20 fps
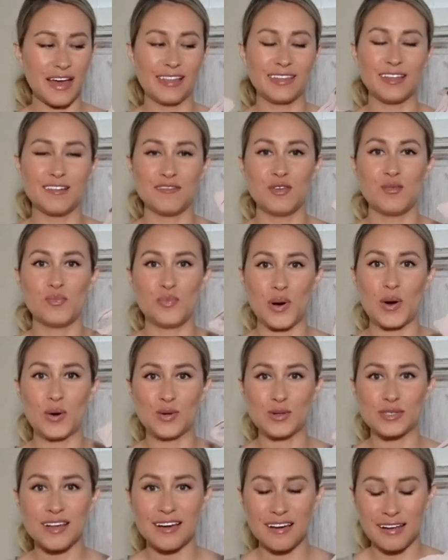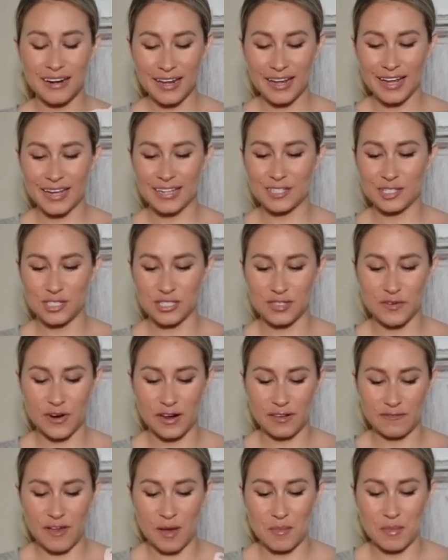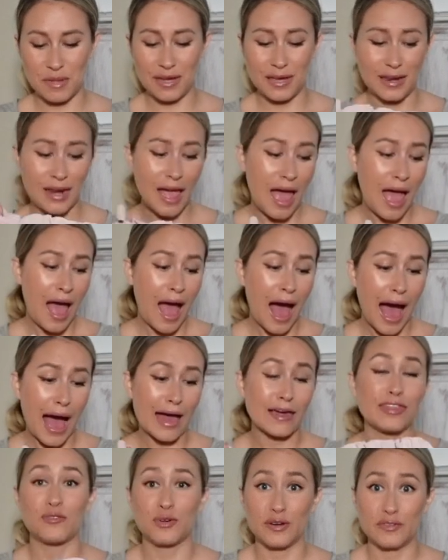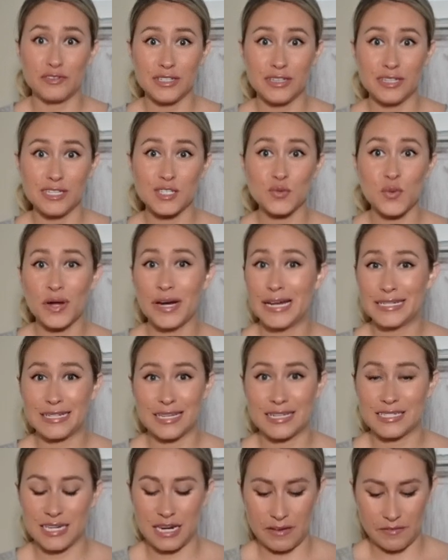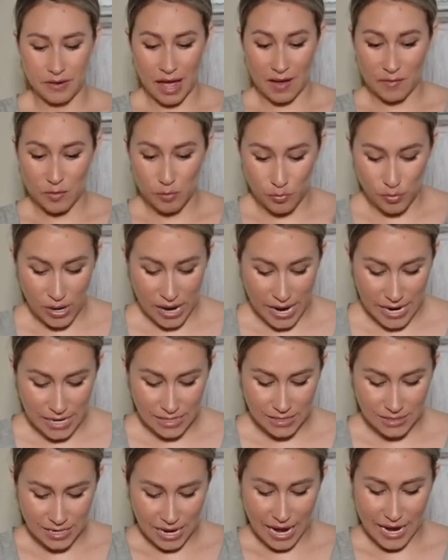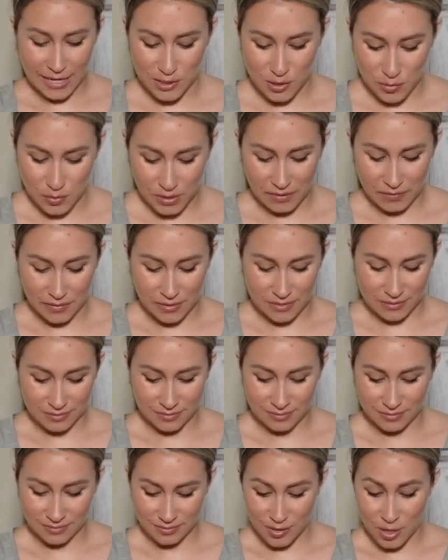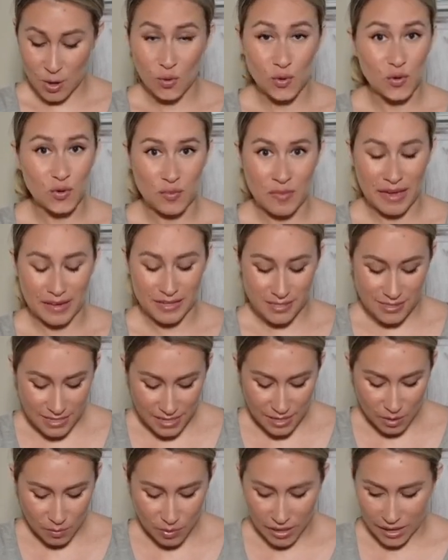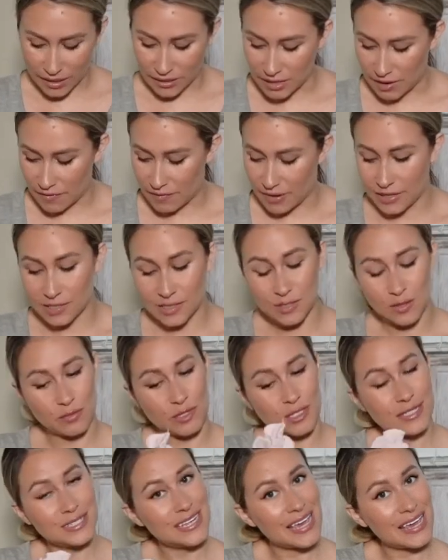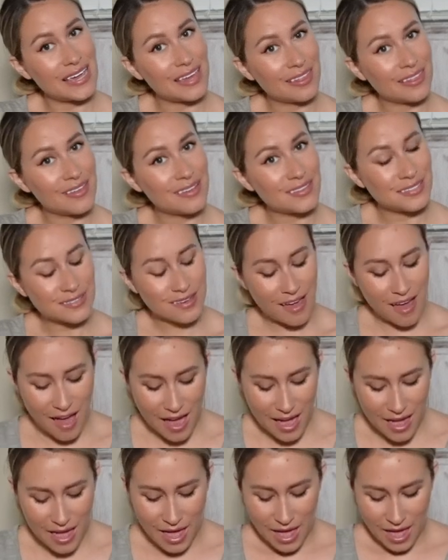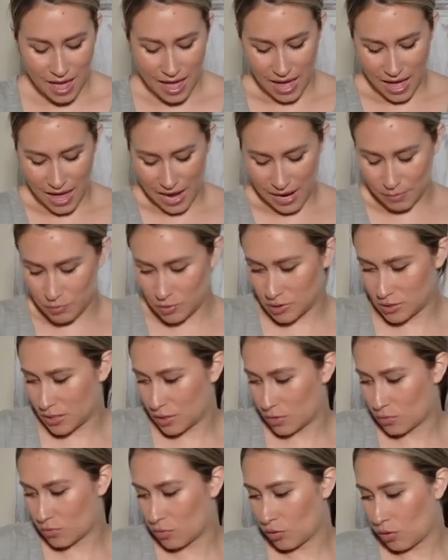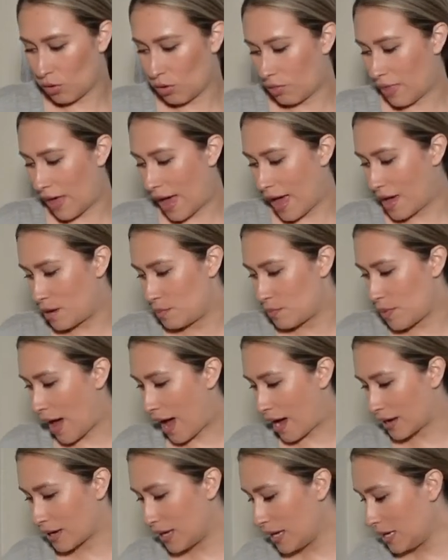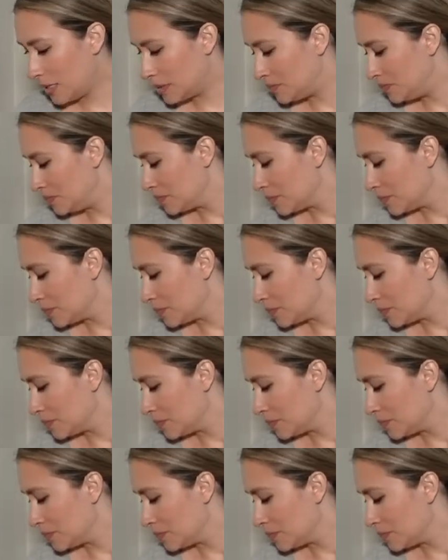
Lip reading: I love the bows on it. It's just very feminine. I thrifted this one. It doesn't even have a brand. I don't even know who makes it, but I love it. So I'm just taking this guy and I'm just gonna roll that and pack it.